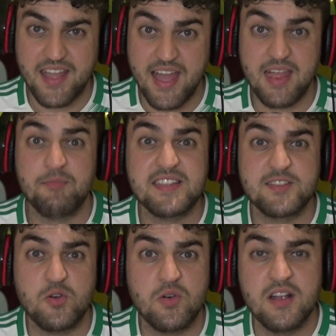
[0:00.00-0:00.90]
And then we
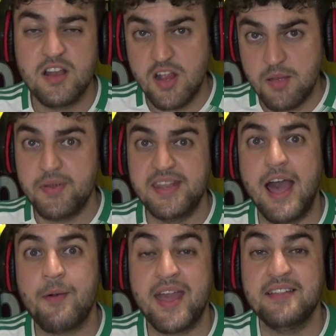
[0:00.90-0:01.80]
saw
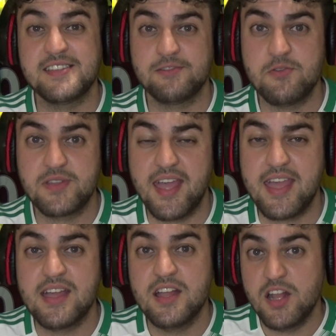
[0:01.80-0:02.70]
Boudaoui and
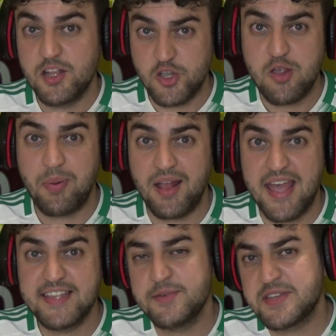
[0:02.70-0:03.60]
Zerrouki, two
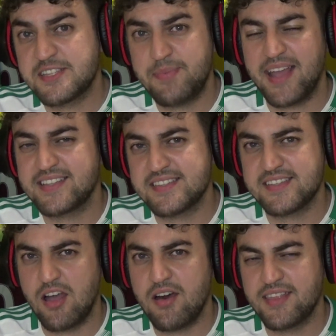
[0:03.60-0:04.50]
players you expect to
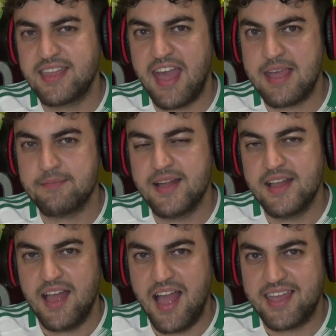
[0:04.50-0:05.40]
start the game
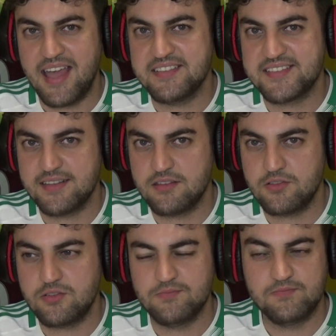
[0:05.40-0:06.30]
against
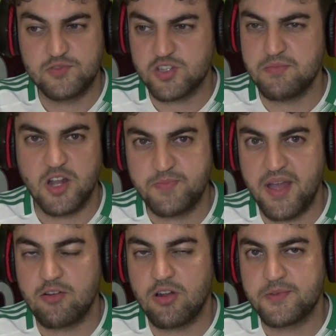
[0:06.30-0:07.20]
Senegal, just much
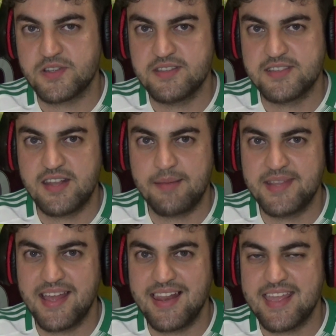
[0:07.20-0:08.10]
better options than
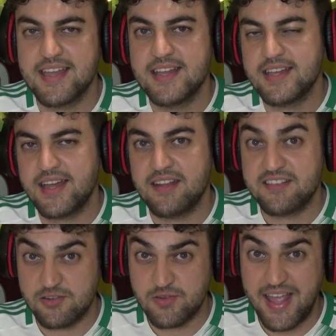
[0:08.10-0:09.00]
Abdelli and
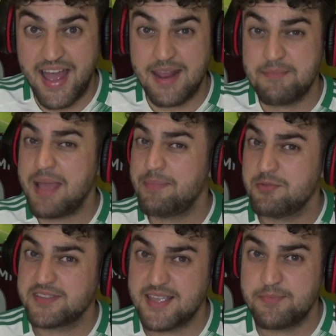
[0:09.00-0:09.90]
Zorgane. And maybe
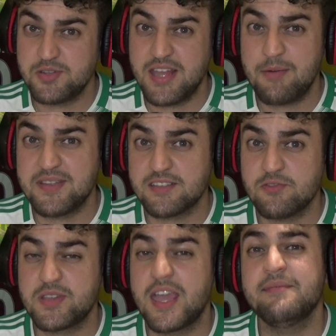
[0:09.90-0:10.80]
we'll see Boudaoui,
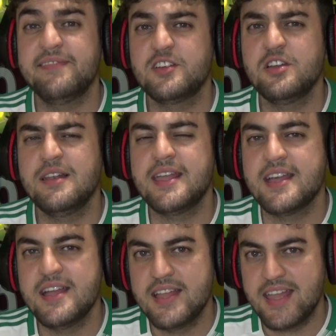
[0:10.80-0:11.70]
Zerrouki, and Feghouli
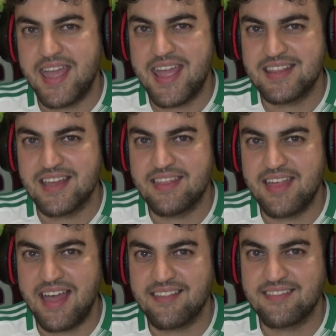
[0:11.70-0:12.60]
in
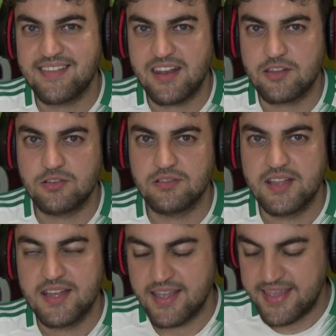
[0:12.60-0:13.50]
that Senegal
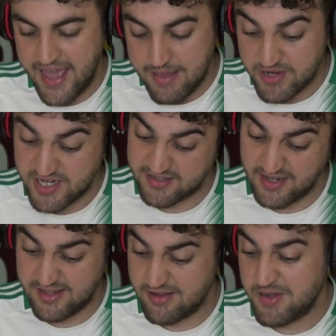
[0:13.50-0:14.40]
game, which is
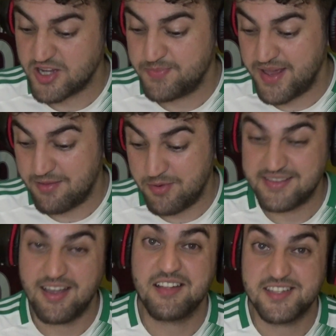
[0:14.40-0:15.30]
going to do much better. Well,
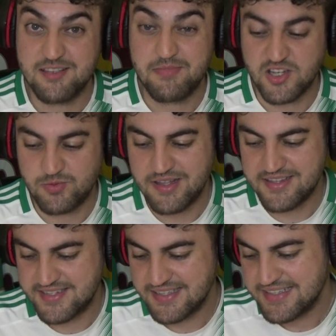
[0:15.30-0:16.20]
it's hard to do much
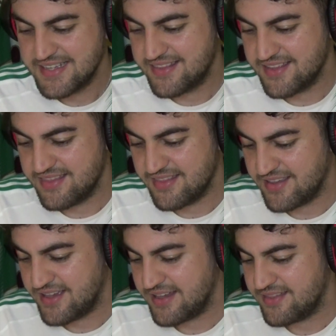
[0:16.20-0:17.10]
worse than
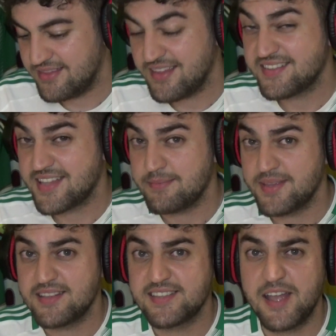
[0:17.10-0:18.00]
uh, than this team
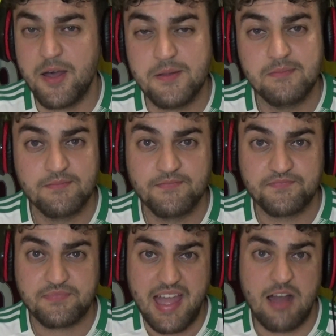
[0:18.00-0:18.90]
did. So.
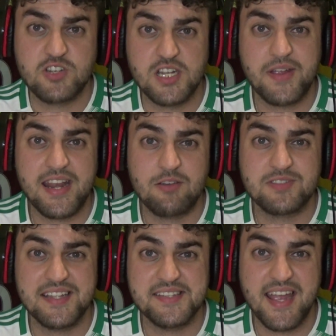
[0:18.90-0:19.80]
Algeria nil,
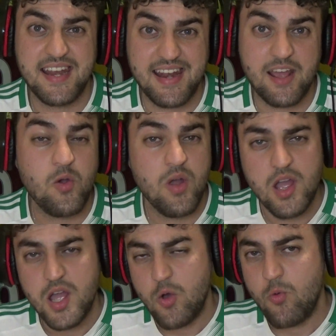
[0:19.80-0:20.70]
Tanzania nil.
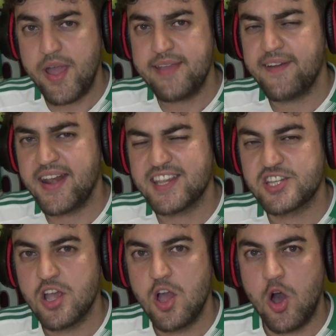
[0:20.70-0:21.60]
We
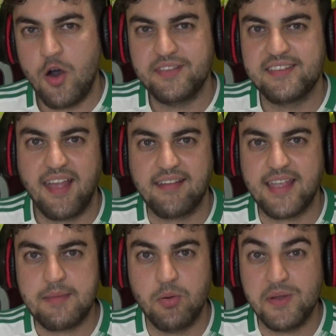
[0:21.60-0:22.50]
finish on
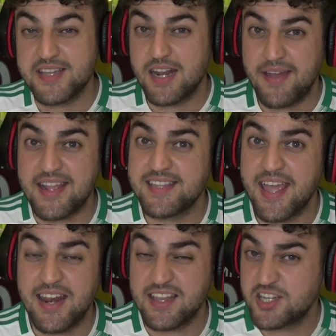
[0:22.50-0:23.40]
16 points out of
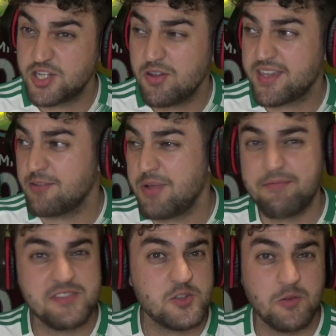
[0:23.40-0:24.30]
18. It's shocking. We
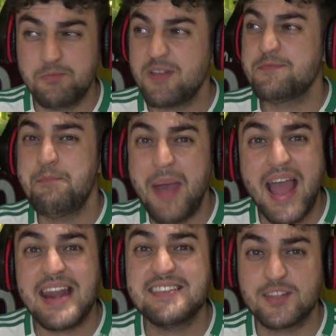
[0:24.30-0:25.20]
haven't scored, we've
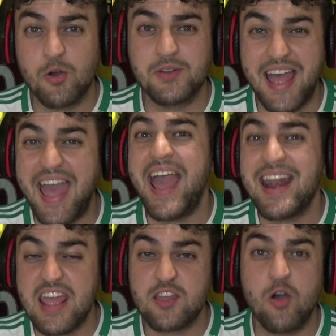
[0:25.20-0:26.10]
barely scored
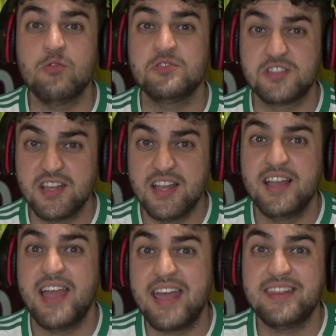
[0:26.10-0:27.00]
any goals
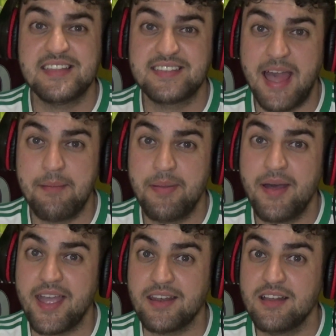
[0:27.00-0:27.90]
in this
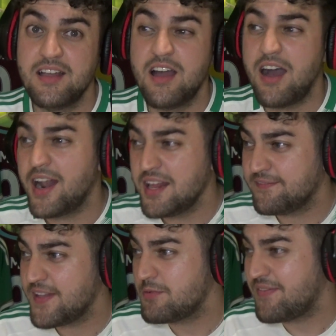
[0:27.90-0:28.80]
campaign. I don't
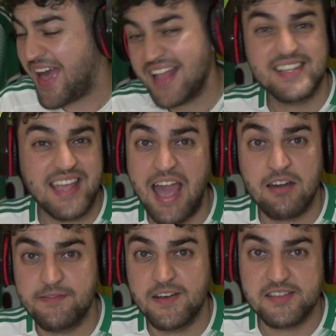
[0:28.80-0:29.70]
think we've had to get
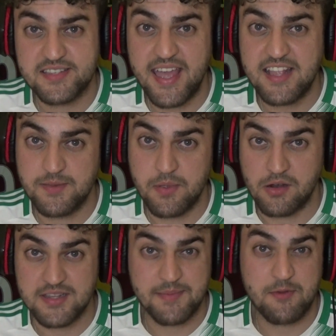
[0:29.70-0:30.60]
out of first gear, to be
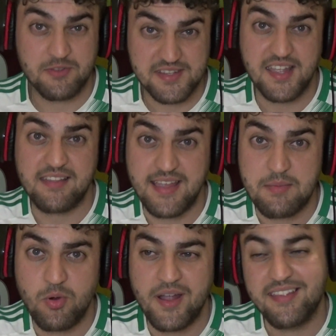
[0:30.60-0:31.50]
honest, and we've got
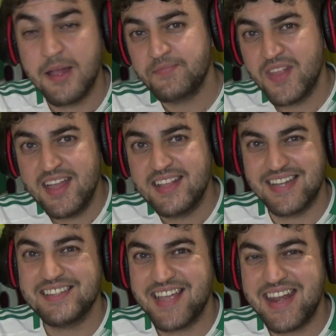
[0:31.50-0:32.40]
16 points.
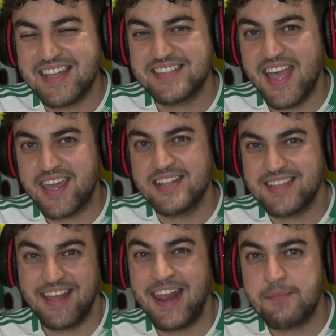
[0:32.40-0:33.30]
Tanzania second
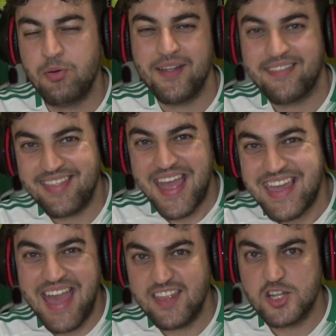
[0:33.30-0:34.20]
in eight points. They
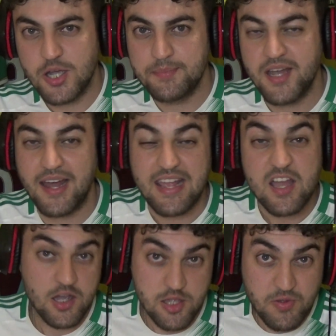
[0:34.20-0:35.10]
get their job done.
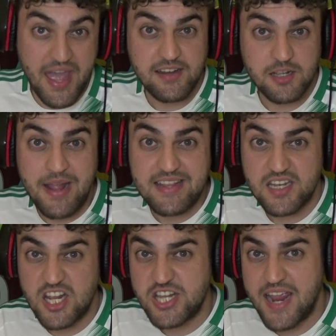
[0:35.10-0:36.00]
Uganda went to
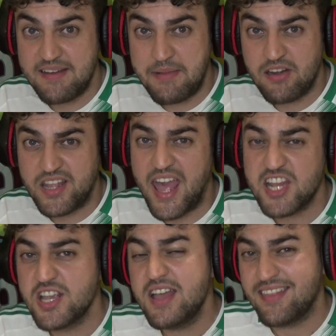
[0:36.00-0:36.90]
Nigeria Marrakesh.